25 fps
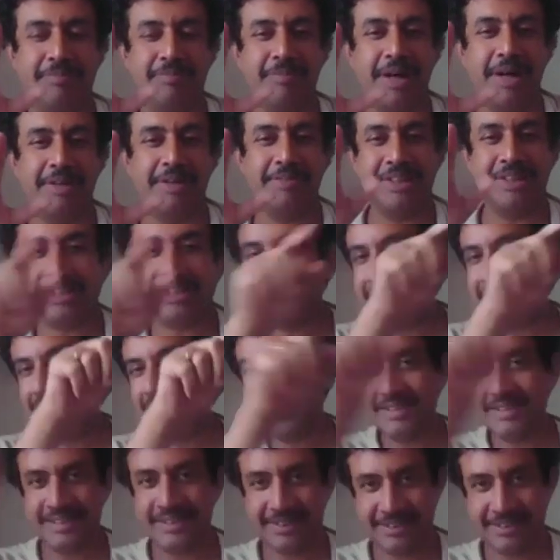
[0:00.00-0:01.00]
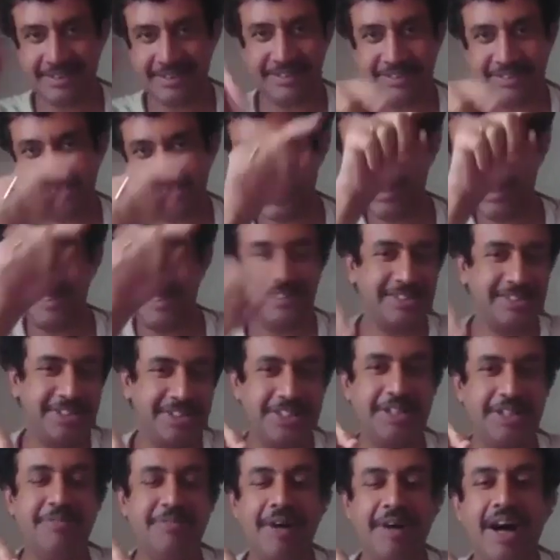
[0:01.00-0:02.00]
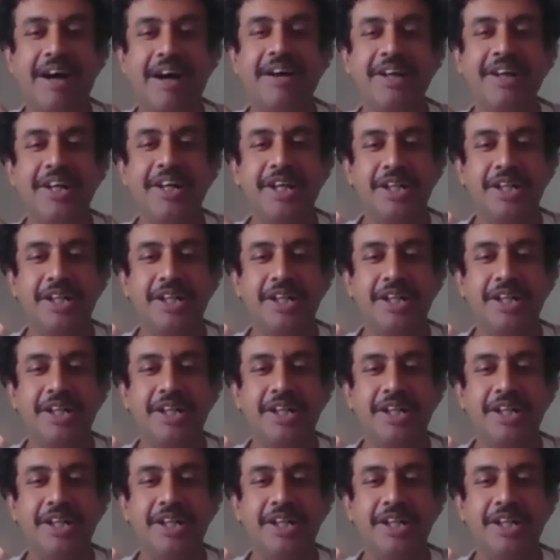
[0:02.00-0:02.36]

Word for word: Parvati and like Shiva.